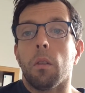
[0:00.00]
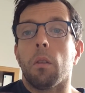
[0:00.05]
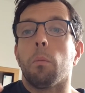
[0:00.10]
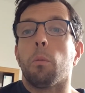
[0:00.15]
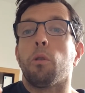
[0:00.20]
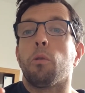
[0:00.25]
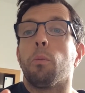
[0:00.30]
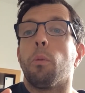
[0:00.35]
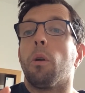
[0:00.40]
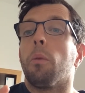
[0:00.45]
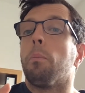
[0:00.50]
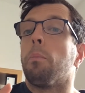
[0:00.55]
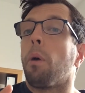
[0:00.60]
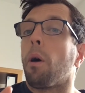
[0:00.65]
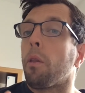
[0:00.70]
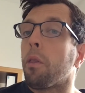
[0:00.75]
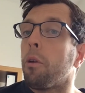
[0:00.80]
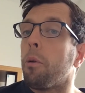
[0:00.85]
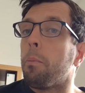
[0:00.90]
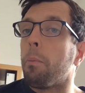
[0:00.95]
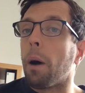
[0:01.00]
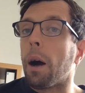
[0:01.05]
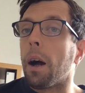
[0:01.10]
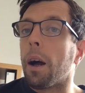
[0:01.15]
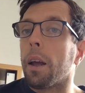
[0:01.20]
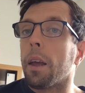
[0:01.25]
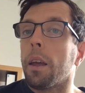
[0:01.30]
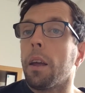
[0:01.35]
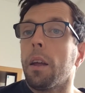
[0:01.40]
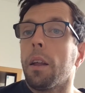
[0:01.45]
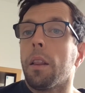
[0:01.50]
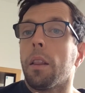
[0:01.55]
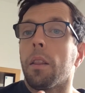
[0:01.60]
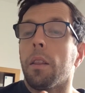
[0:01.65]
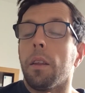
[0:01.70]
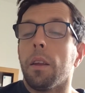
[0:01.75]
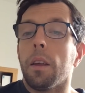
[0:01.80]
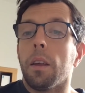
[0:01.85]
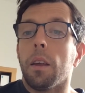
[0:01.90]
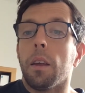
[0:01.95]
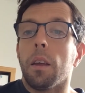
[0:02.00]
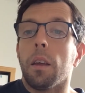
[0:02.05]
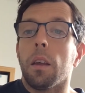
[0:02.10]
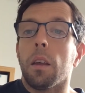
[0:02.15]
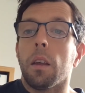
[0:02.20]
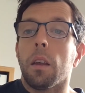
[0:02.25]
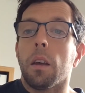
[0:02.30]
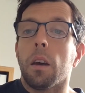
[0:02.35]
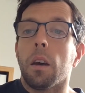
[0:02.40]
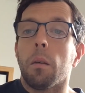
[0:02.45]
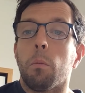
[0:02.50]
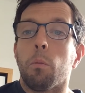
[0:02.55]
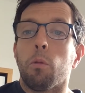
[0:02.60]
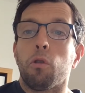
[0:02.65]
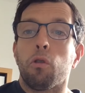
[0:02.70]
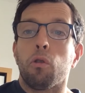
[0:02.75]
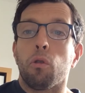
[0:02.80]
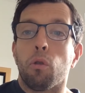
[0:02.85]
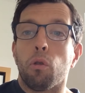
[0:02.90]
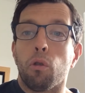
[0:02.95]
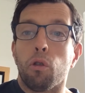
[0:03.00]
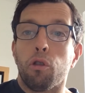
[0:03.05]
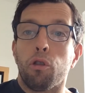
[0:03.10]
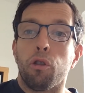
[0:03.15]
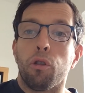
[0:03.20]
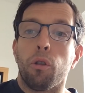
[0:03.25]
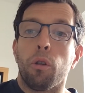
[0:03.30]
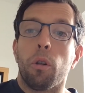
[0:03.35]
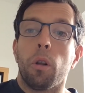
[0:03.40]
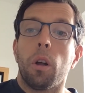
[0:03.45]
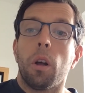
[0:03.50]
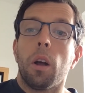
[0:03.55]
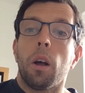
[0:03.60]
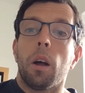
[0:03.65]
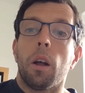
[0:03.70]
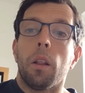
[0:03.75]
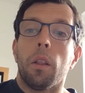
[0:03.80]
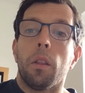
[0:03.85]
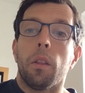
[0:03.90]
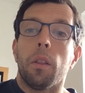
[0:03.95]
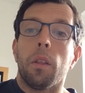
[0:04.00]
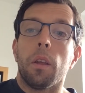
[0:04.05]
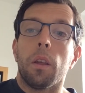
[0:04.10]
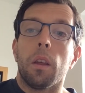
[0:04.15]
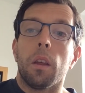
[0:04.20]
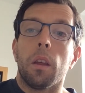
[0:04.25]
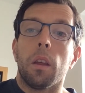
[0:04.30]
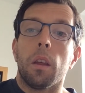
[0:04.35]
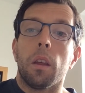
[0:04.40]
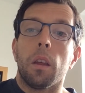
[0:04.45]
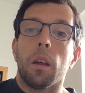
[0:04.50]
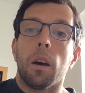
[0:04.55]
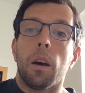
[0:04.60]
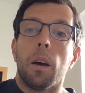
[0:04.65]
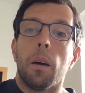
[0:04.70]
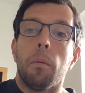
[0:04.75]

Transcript: much more bothered by the social and the